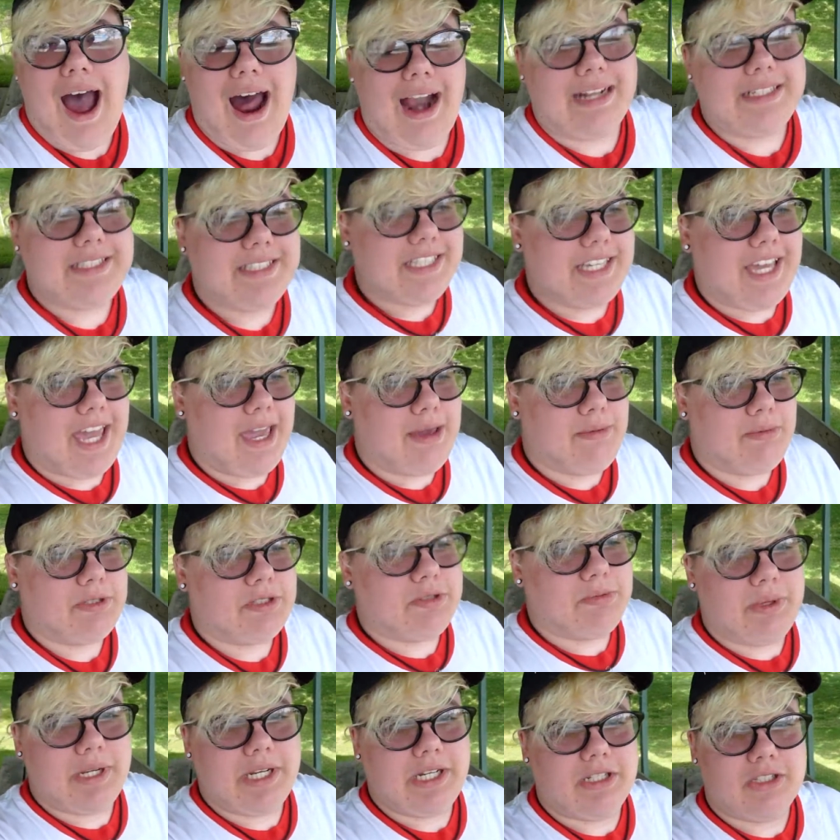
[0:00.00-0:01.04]
Honestly, camp
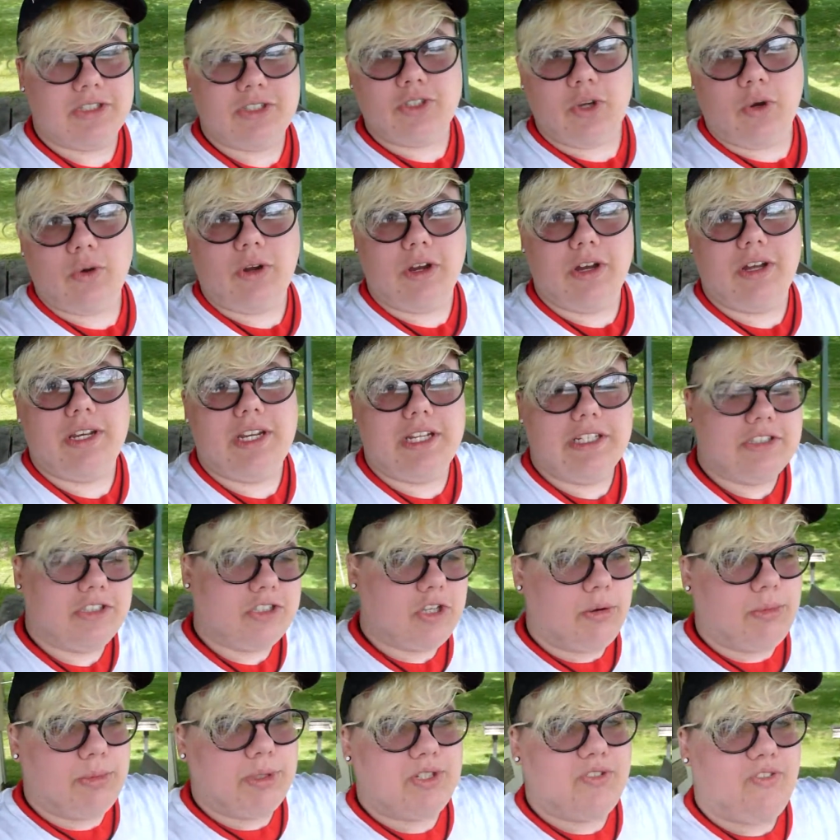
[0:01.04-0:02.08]
has been so good and
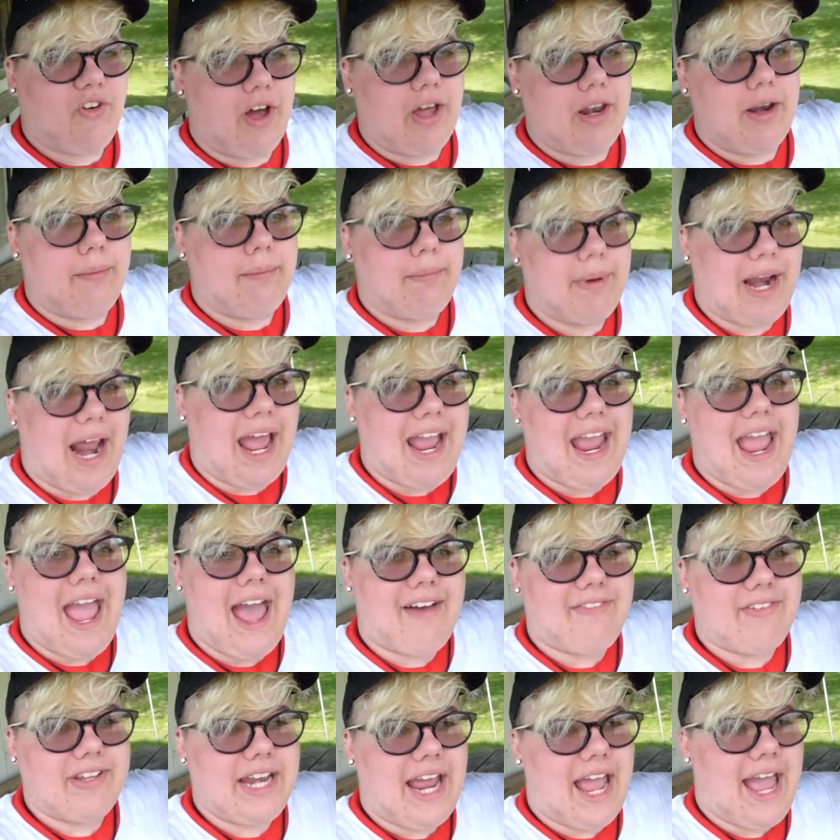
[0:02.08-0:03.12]
so much fun, but I
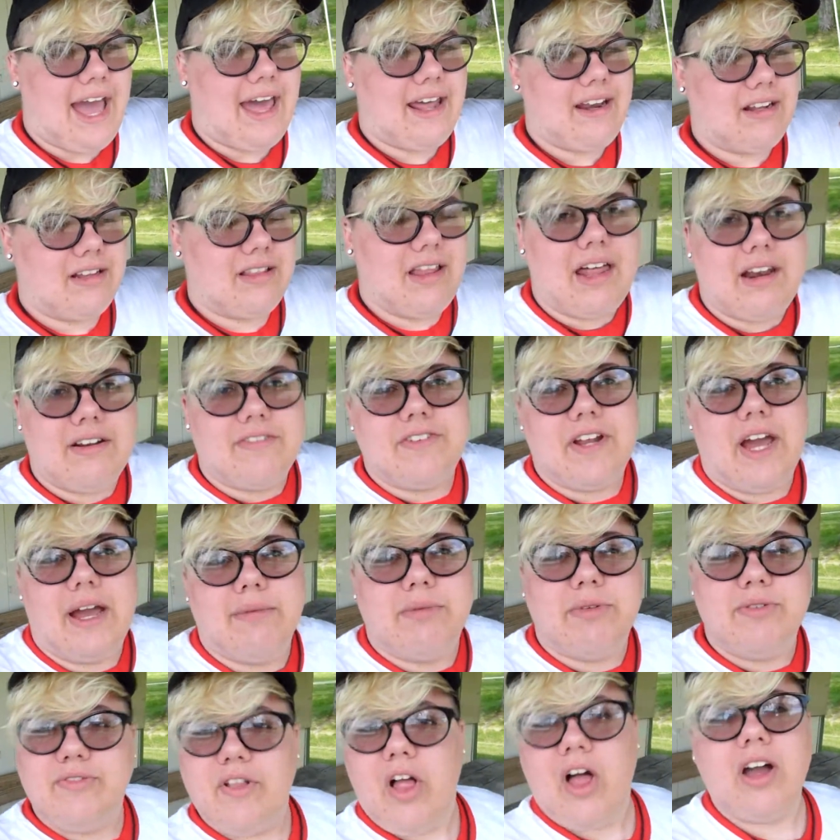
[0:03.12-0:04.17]
haven't had a lot of time
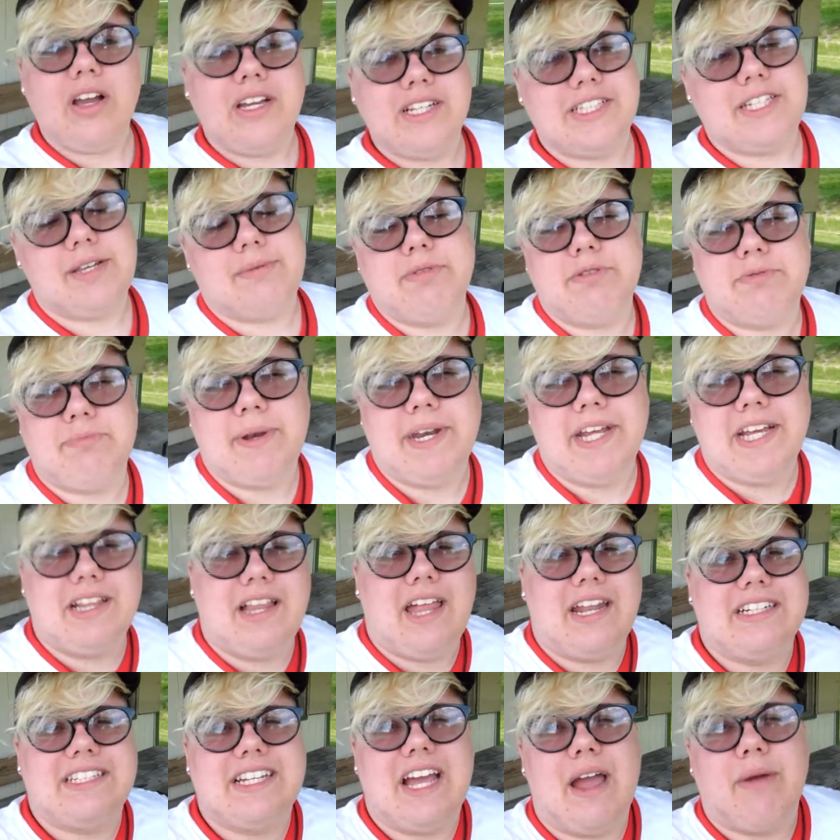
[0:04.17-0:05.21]
to vlog because I've been spending a
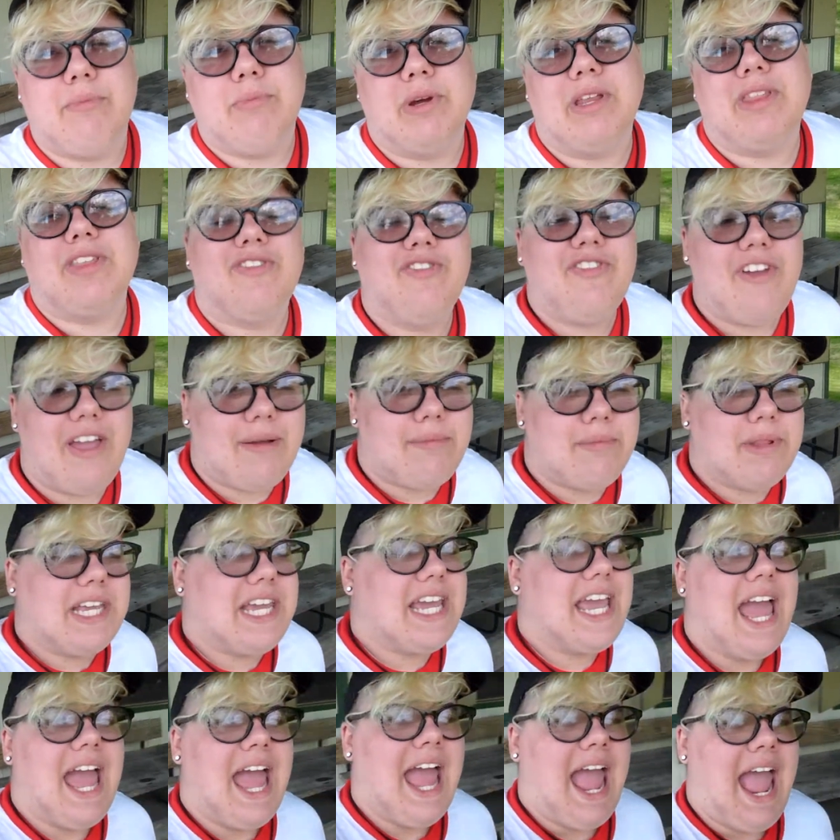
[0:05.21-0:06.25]
lot of time with
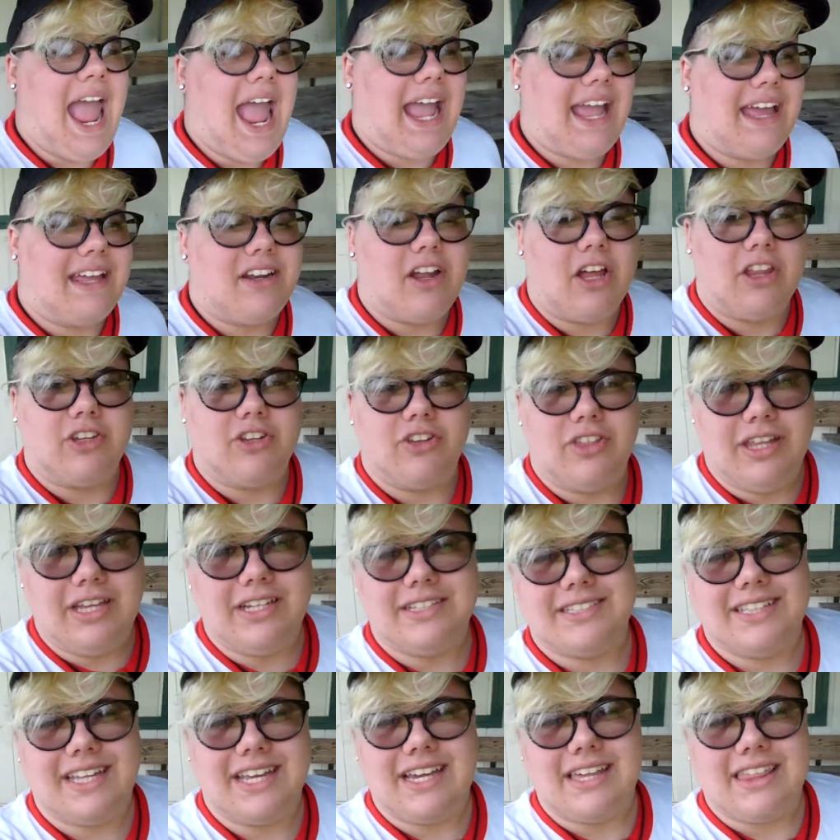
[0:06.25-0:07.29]
family and other
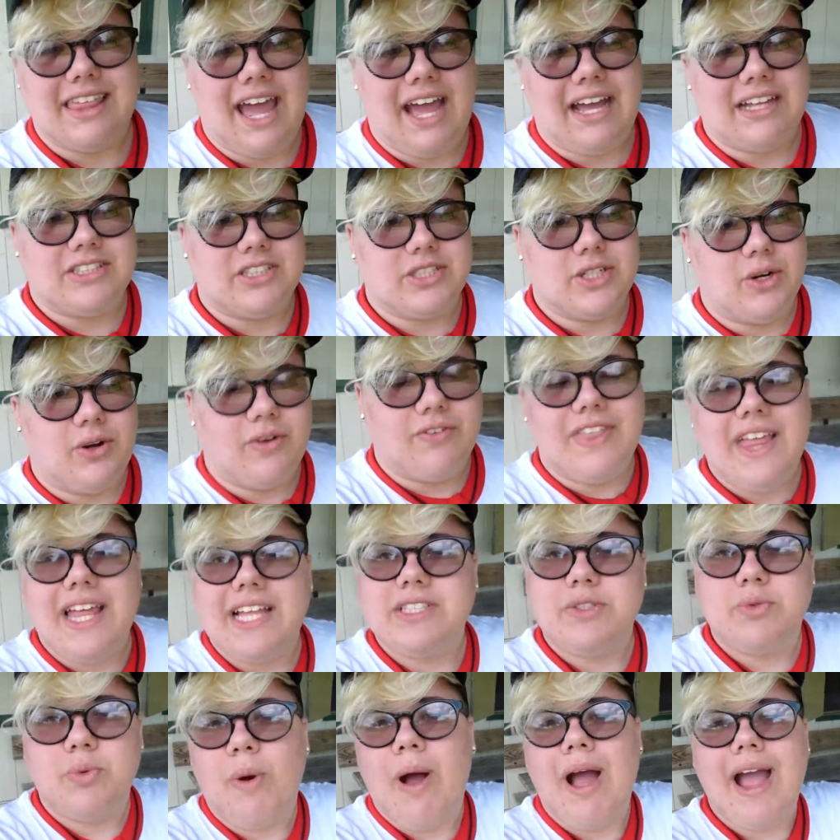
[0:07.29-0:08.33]
things like that, so if
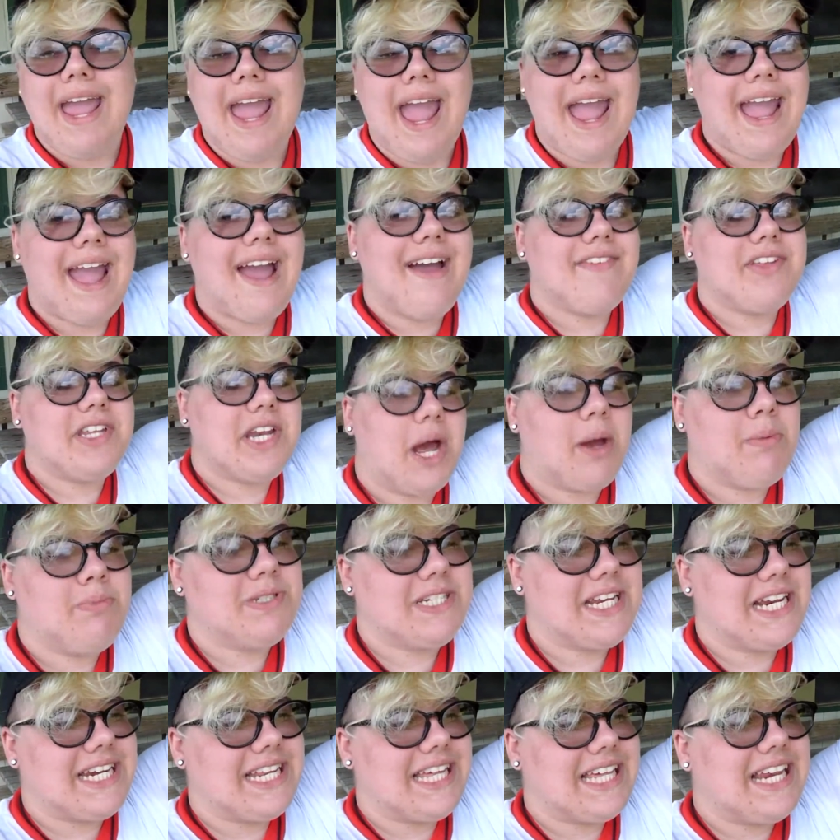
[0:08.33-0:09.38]
that's why I haven't
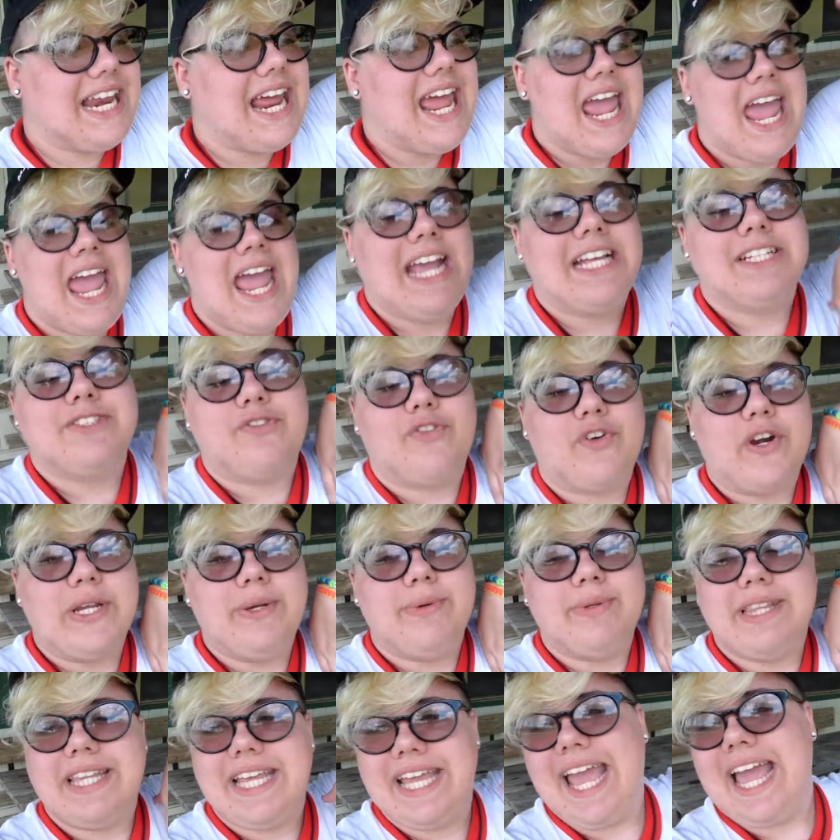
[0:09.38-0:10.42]
updated as
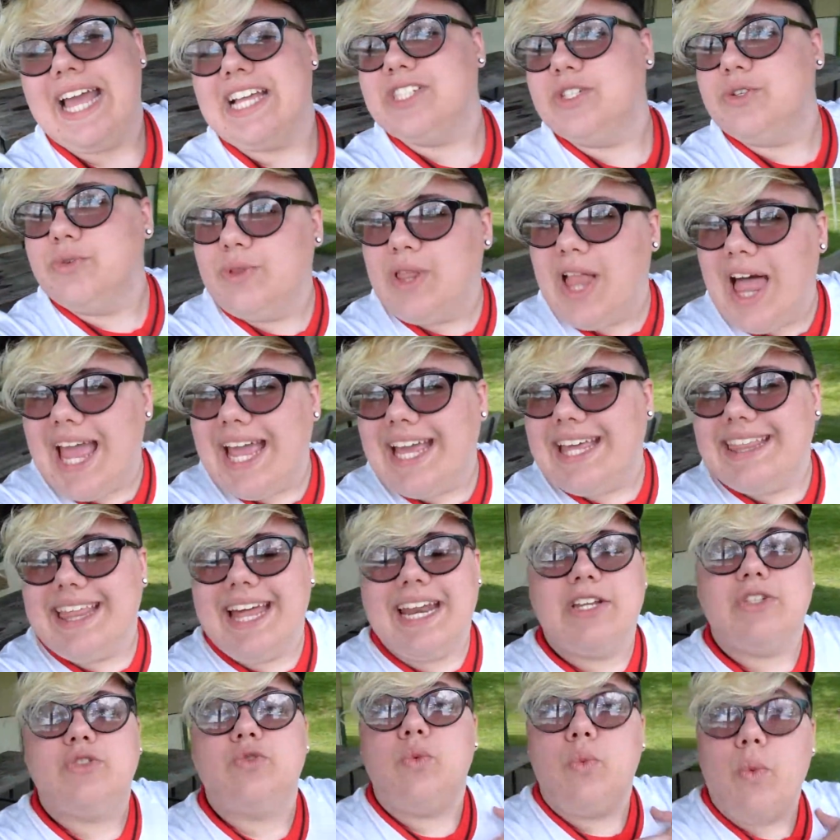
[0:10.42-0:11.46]
frequently as you like,
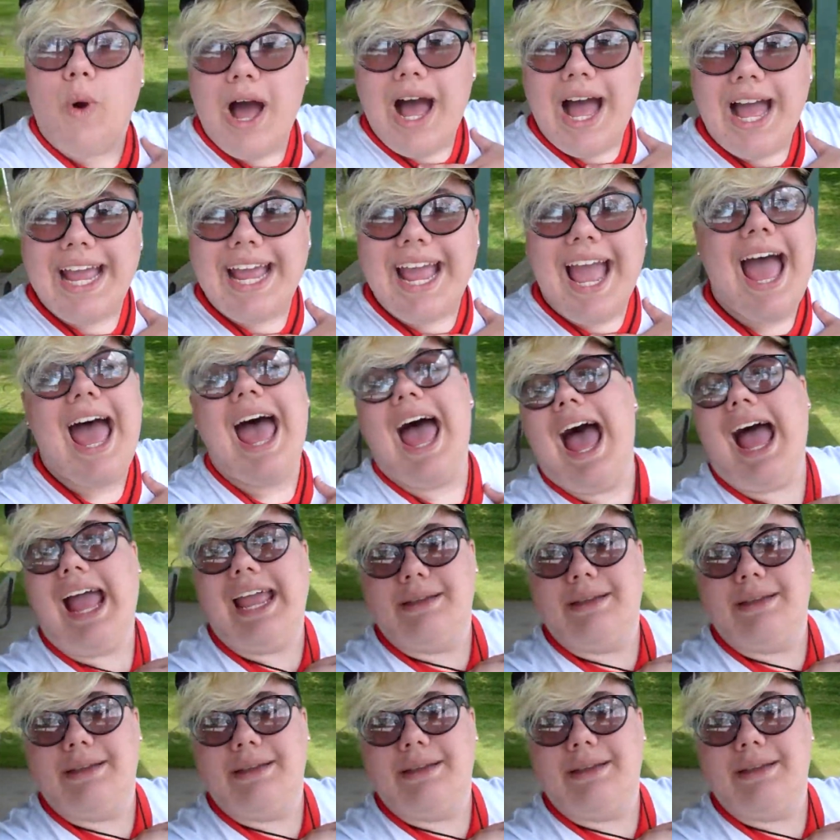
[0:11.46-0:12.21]
that is why I